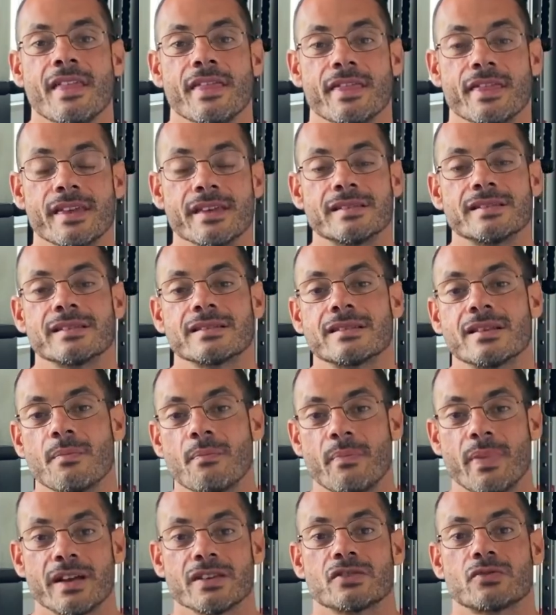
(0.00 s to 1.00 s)
This is the
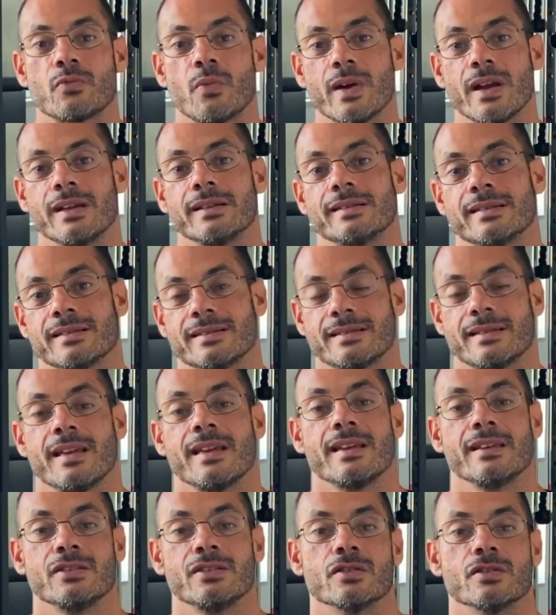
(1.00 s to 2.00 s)
best way to
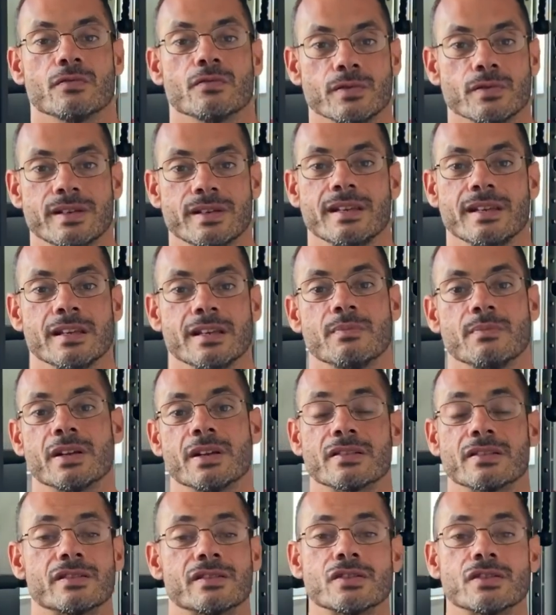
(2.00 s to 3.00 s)
stay in your routine,
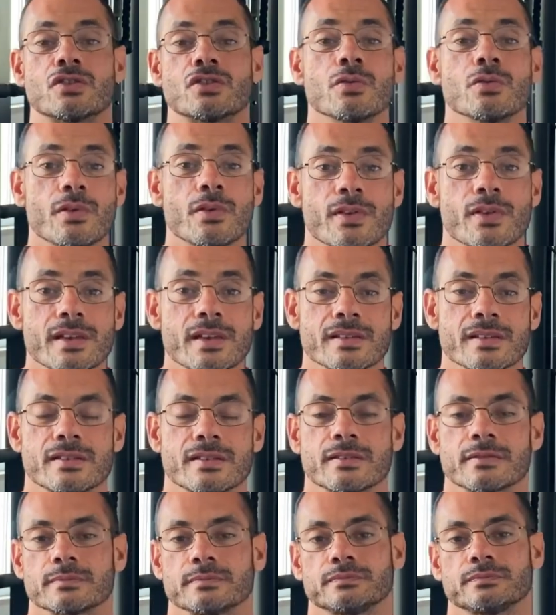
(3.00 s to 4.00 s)
because the truth
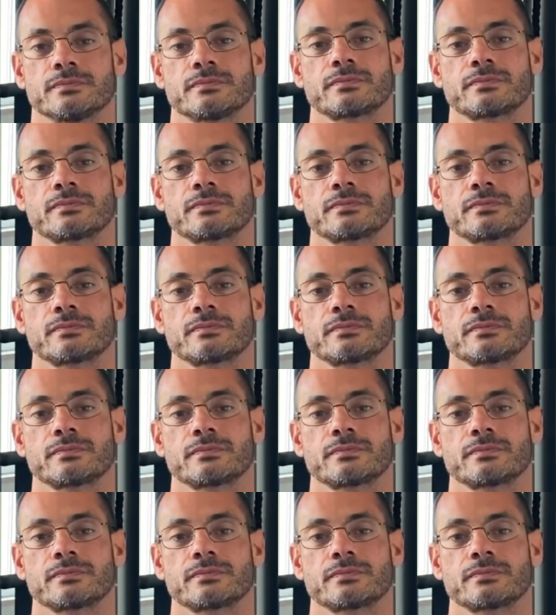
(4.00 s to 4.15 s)
is,